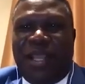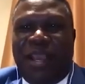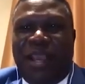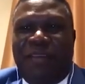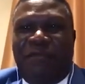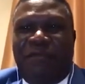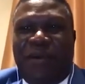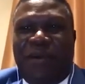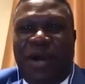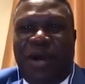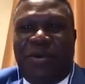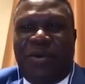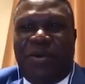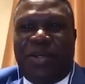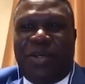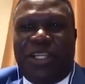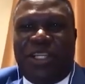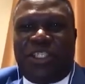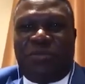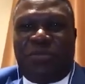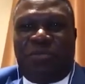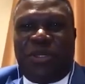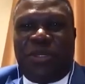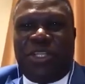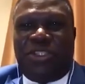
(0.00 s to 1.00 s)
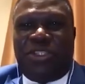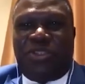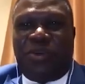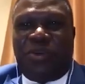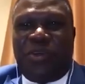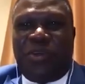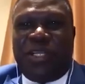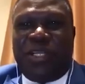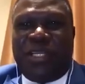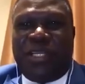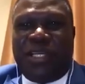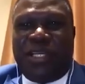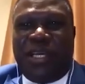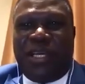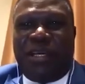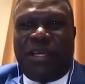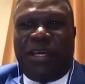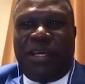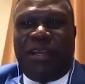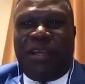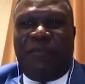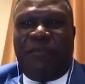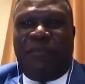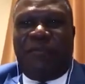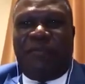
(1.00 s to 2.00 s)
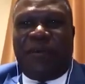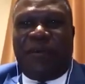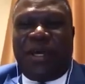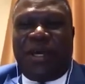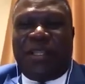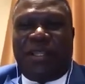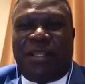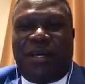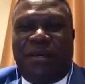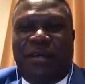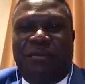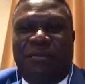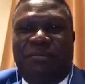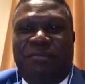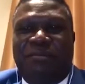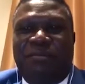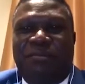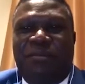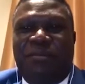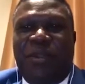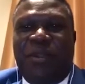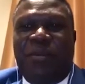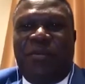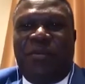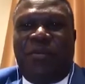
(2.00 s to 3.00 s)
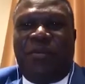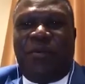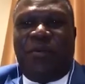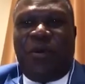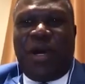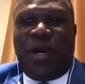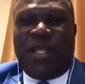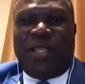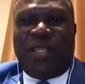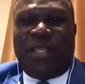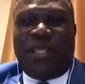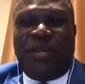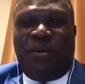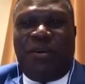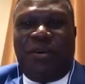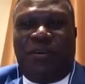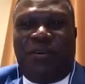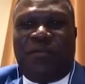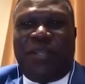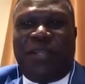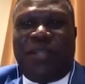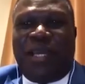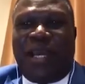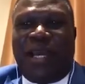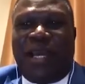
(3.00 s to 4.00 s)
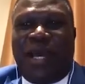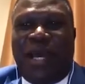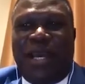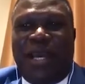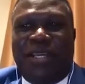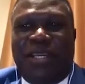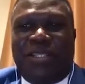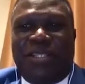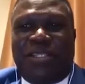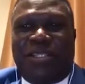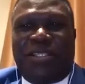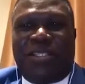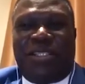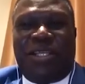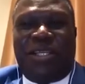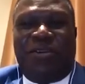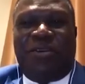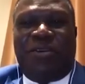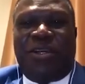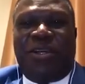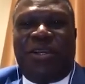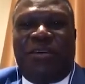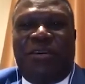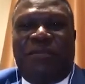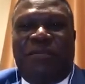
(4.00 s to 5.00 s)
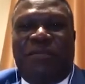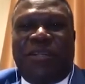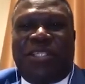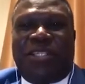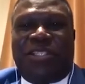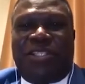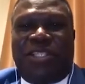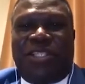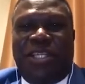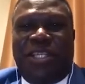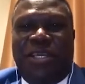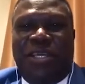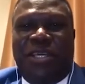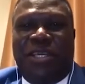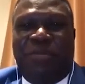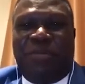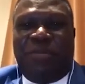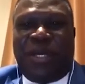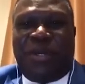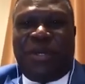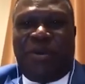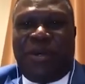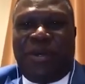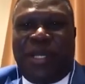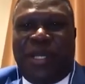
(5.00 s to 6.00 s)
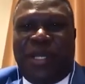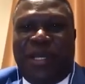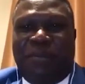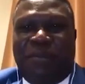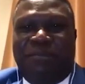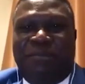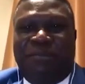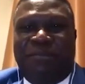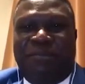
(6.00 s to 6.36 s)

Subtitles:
I found a spiritual leader and father worthy of the highest degree of esteem and honor.